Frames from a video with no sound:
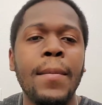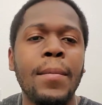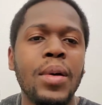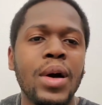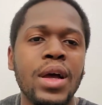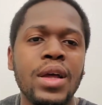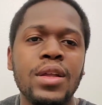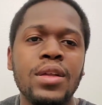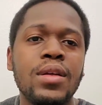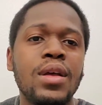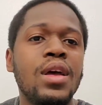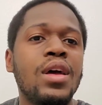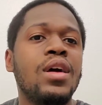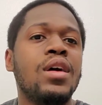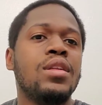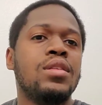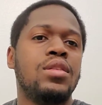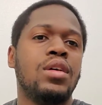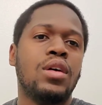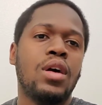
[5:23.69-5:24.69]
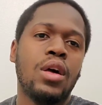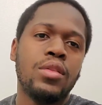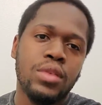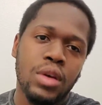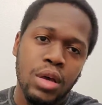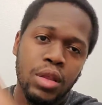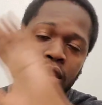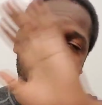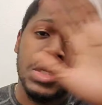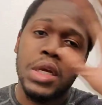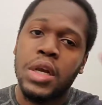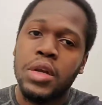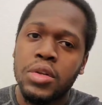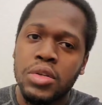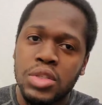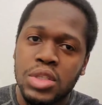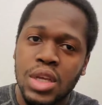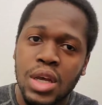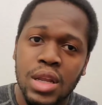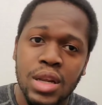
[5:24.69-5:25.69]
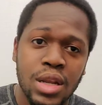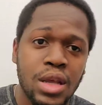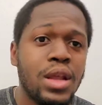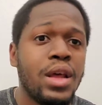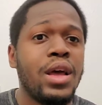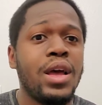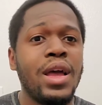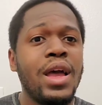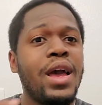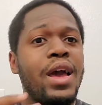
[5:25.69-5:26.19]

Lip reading: But all the other characters kind of